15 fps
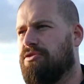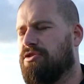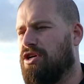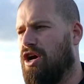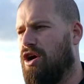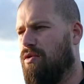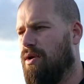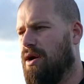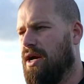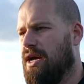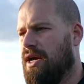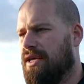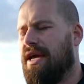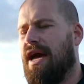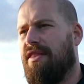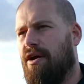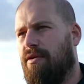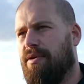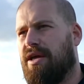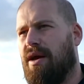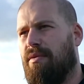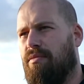So yeah, they'll
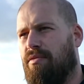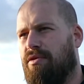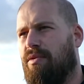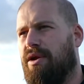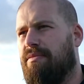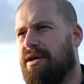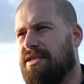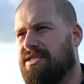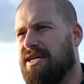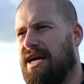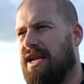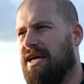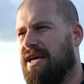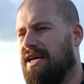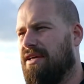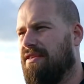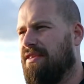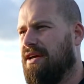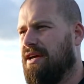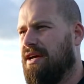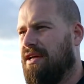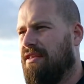be coming with a winning mentality, and
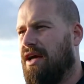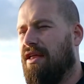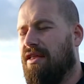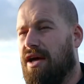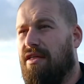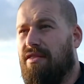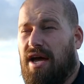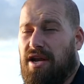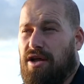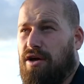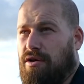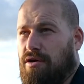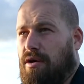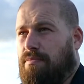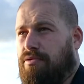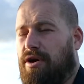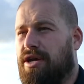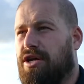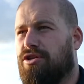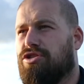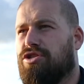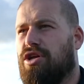they had a pretty
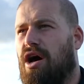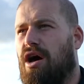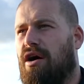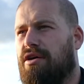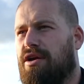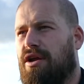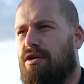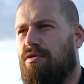good start.